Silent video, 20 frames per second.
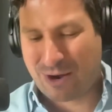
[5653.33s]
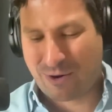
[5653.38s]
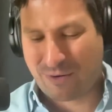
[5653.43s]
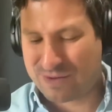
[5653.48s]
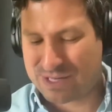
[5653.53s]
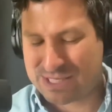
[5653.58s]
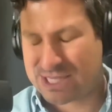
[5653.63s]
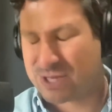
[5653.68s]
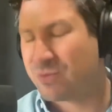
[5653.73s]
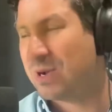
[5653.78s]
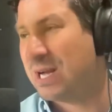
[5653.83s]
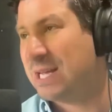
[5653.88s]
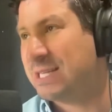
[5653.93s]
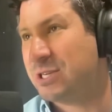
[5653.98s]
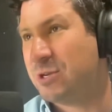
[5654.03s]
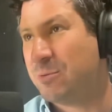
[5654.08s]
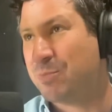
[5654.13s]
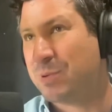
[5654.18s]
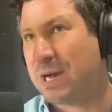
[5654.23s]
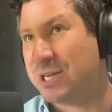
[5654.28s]
If it's the
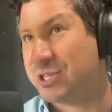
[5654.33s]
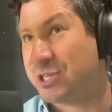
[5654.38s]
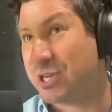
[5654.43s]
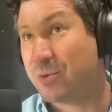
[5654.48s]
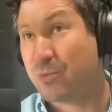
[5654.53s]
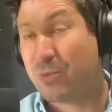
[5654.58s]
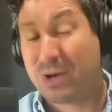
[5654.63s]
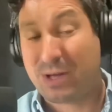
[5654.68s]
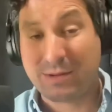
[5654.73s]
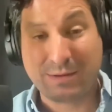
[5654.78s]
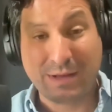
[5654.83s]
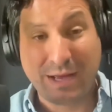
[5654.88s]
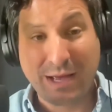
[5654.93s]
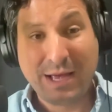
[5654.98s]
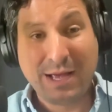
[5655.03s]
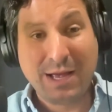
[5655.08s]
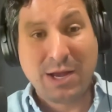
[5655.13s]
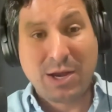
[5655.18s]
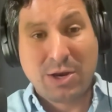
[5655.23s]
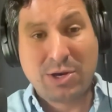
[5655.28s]
rescue project, well,
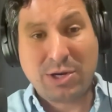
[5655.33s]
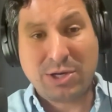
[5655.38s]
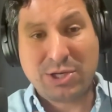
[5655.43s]
good